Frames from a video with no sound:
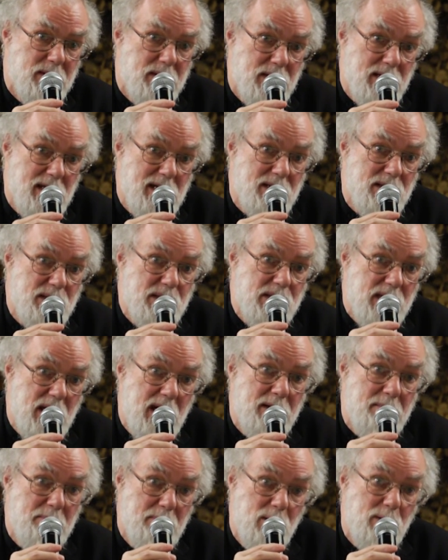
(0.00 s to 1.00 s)
needs
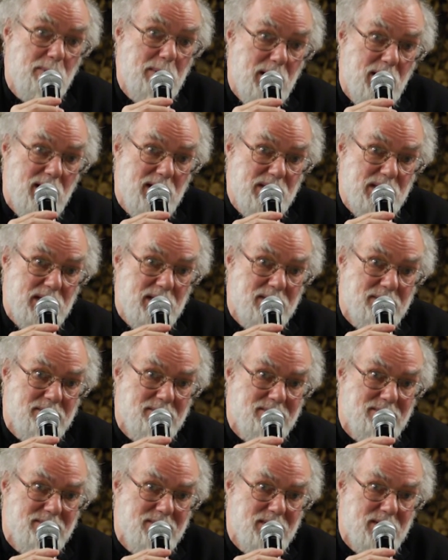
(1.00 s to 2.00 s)
and mobilising
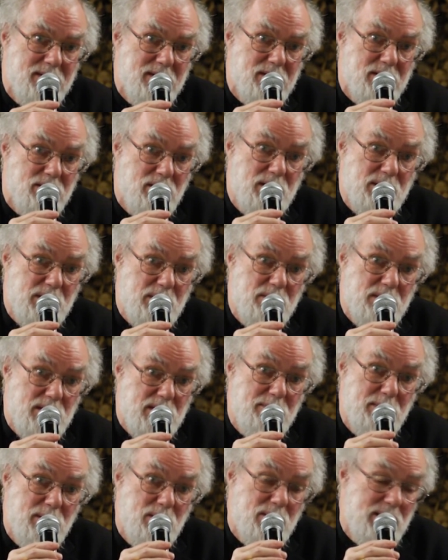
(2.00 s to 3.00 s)
grassroots
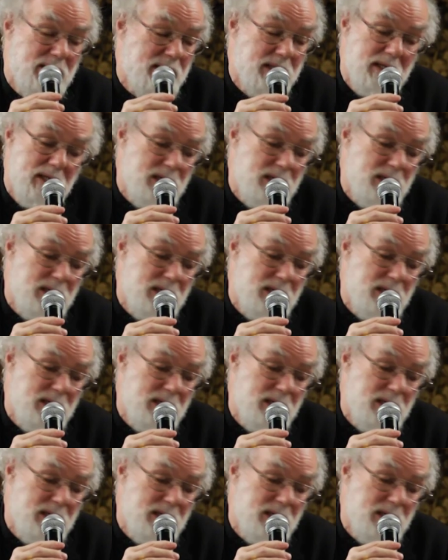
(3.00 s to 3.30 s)
communities,